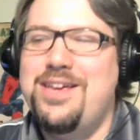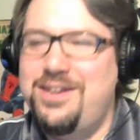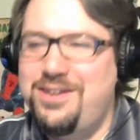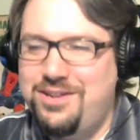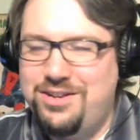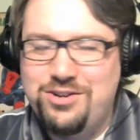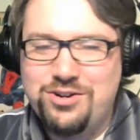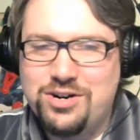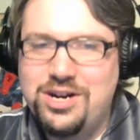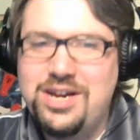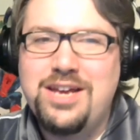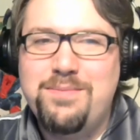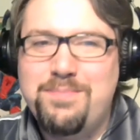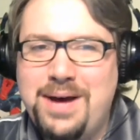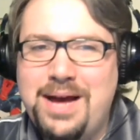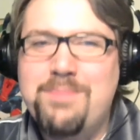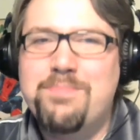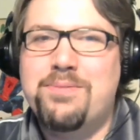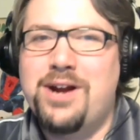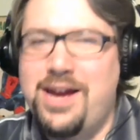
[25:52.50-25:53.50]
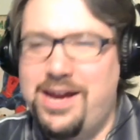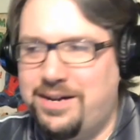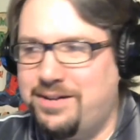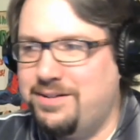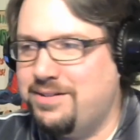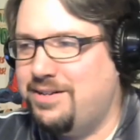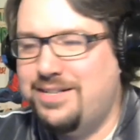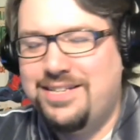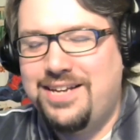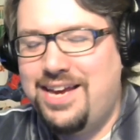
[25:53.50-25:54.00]
in, you're in my brain,"
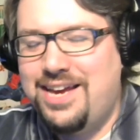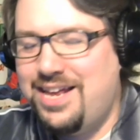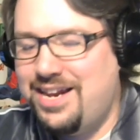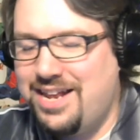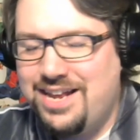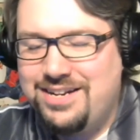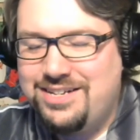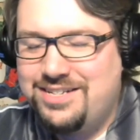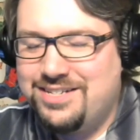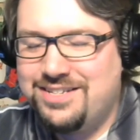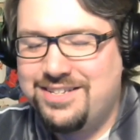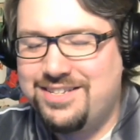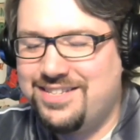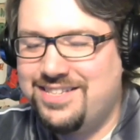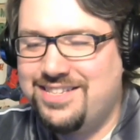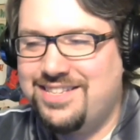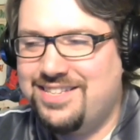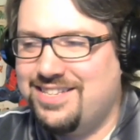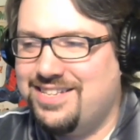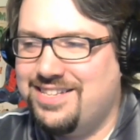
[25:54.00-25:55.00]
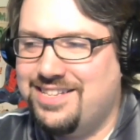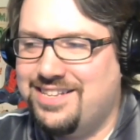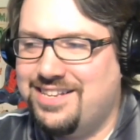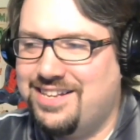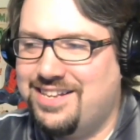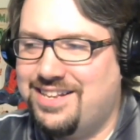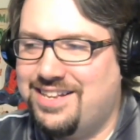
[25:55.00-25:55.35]
and it just well, and and